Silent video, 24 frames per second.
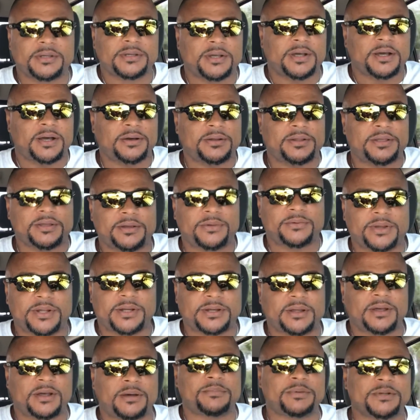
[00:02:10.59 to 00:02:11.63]
out here right
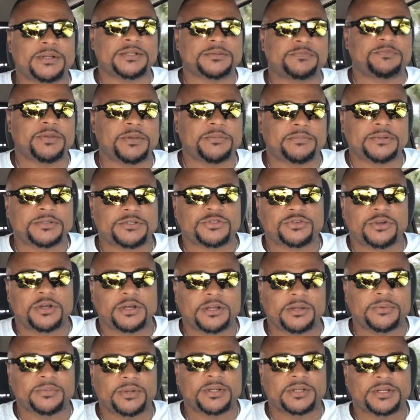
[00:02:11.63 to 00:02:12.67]
now, but it's people
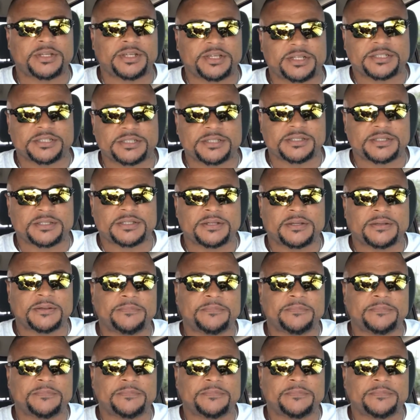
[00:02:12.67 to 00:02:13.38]
struggling with addictions